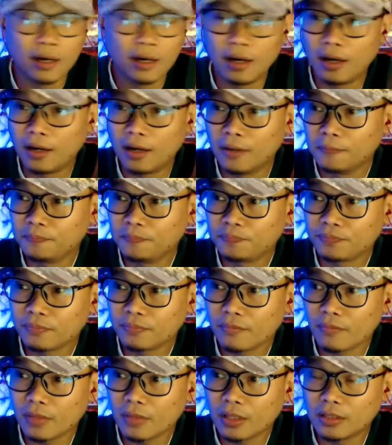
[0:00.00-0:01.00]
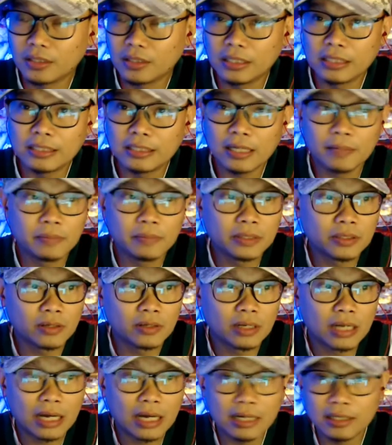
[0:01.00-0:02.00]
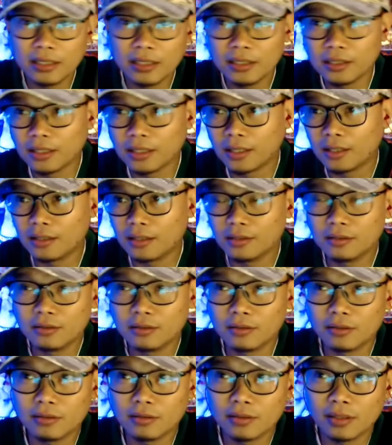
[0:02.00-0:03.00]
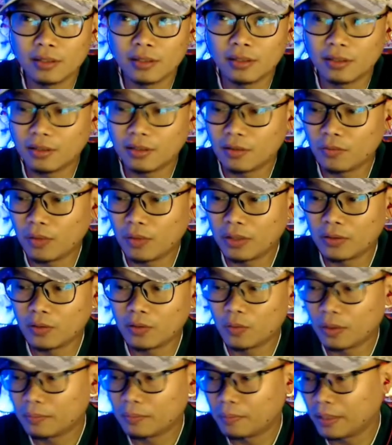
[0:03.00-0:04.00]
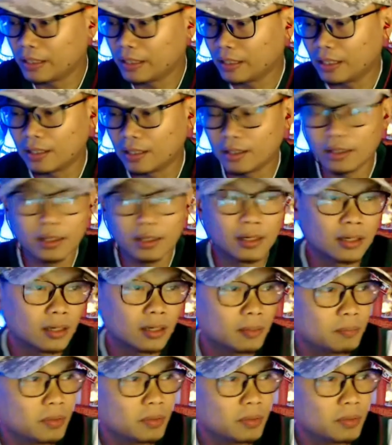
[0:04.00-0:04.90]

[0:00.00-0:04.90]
um Sinasabi nila lagi na no no na one-on-one play ang uh,